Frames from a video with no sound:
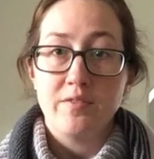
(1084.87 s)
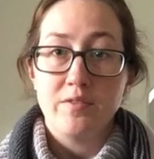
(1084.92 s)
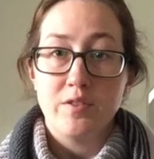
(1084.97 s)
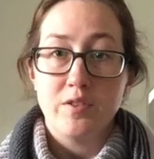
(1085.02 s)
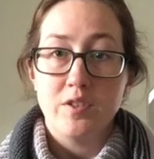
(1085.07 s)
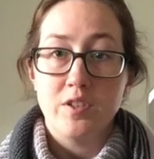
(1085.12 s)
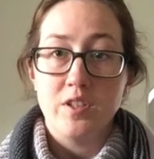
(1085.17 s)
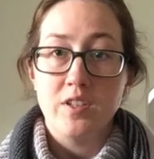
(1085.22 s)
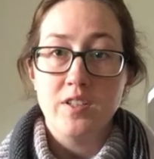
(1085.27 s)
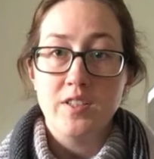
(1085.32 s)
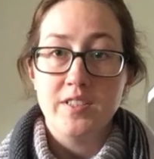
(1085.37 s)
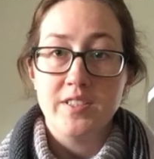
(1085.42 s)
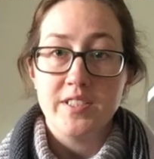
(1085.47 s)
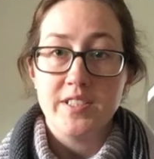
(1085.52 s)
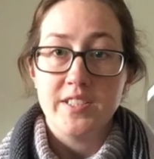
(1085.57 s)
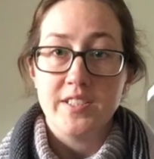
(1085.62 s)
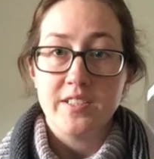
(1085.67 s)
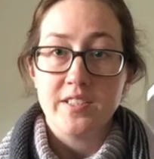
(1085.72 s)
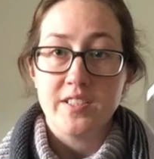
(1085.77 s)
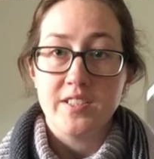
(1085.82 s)
for is
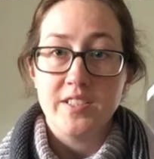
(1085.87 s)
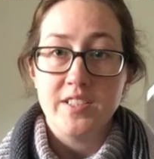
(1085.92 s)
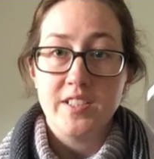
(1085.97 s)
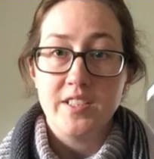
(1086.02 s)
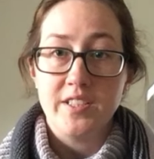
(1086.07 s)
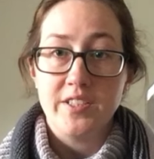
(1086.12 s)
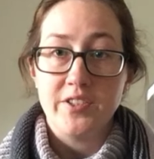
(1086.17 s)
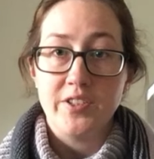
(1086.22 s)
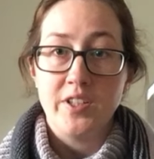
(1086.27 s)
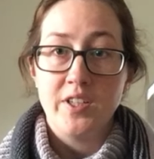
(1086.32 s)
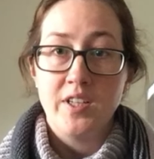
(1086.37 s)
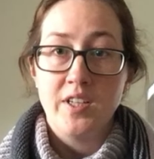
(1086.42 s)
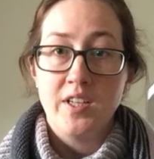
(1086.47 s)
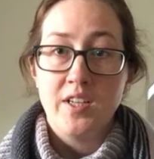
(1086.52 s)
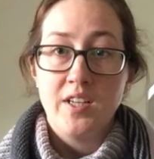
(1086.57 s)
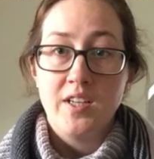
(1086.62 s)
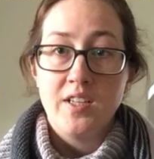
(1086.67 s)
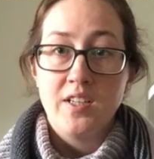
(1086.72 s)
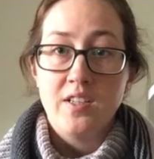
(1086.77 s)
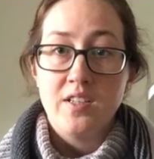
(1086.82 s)
discontinued,
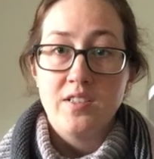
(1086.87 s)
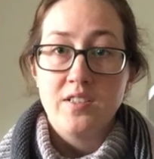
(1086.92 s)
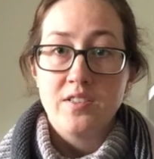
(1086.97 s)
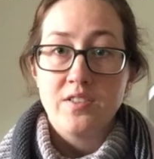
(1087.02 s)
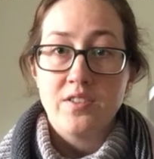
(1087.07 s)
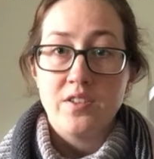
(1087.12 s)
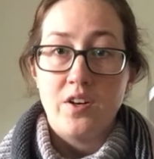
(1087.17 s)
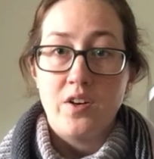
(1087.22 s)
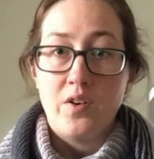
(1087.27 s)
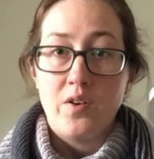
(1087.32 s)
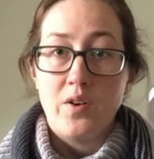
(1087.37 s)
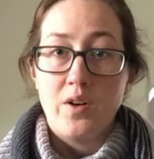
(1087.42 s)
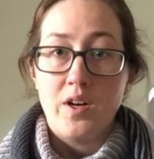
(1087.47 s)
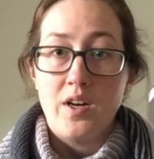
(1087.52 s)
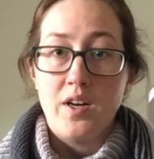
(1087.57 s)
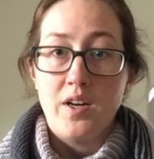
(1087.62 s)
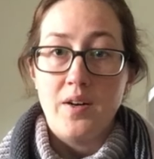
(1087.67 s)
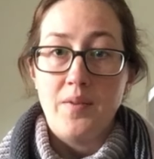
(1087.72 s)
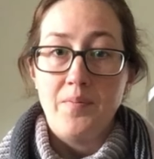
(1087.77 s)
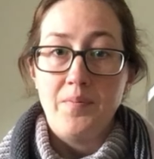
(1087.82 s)
so
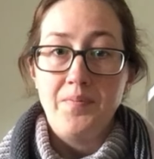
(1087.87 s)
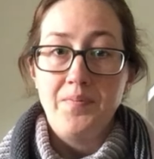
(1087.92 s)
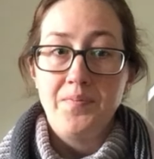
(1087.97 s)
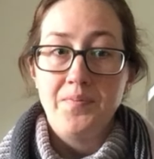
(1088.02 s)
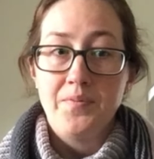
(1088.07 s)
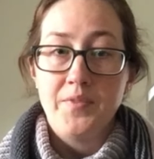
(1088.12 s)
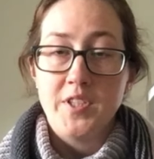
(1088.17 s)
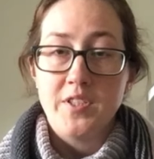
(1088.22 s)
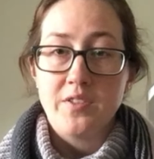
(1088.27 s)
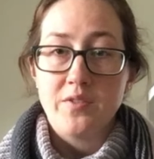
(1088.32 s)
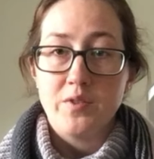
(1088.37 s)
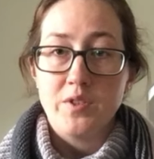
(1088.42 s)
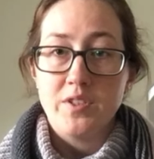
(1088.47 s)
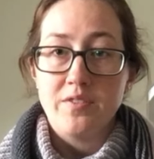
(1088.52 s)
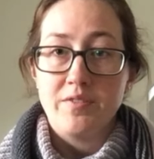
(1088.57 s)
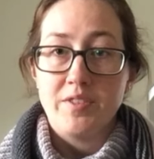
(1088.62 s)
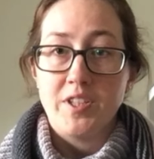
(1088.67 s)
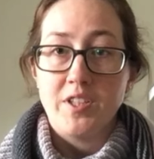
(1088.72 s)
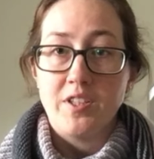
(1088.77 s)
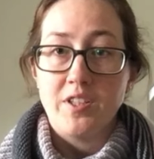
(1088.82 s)
this was a
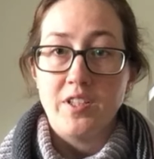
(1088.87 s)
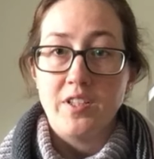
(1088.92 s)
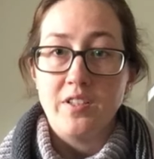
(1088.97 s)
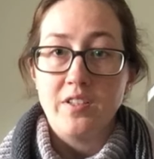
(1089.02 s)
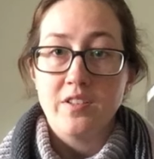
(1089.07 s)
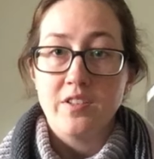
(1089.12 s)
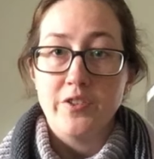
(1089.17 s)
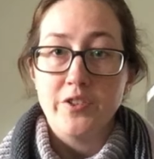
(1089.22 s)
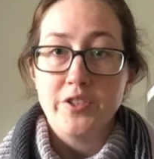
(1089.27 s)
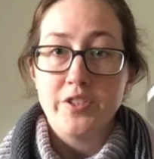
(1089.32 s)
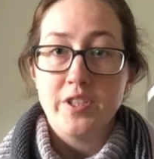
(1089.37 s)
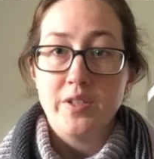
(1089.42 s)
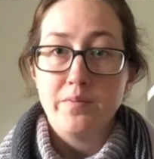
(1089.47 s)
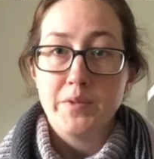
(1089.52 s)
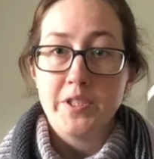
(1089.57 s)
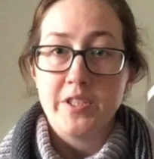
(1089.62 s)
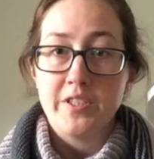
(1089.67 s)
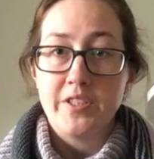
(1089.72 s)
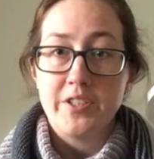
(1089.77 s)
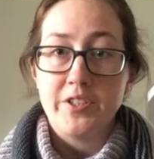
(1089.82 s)
very close
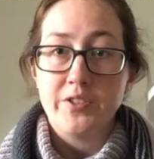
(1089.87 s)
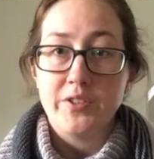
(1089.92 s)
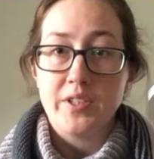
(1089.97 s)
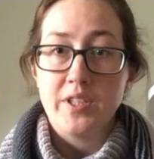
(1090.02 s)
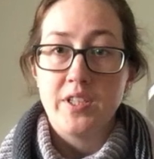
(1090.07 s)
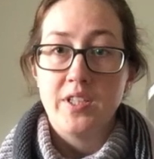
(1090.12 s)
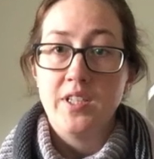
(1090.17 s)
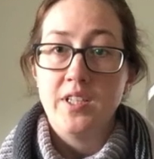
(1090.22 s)
substitute.